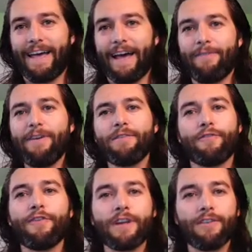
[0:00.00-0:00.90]
I found it
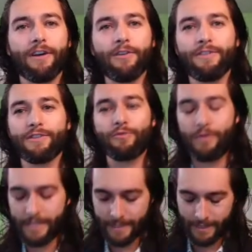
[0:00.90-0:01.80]
funny, though. I heard this
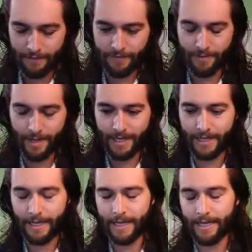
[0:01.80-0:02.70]
recently from
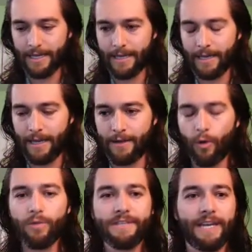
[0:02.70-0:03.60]
an
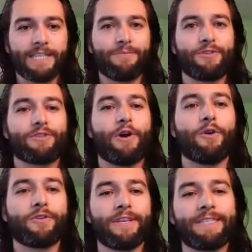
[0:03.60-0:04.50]
Old Testament
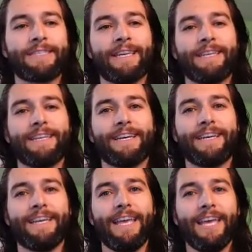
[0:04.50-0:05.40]
scholar that said,
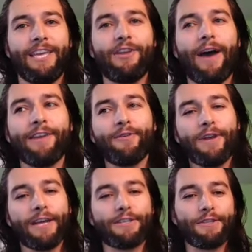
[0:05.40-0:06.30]
I don't
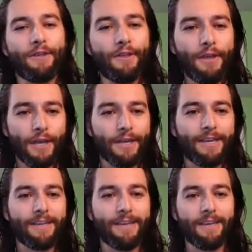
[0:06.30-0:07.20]
actually
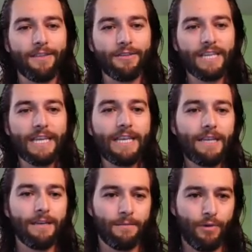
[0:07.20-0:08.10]
think there's
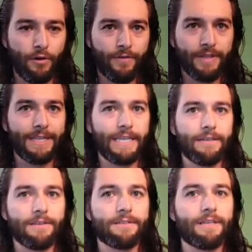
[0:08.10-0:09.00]
any perfect
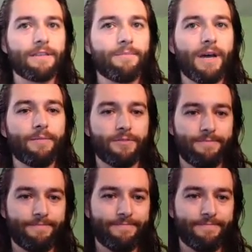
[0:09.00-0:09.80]
leaders in the Bible.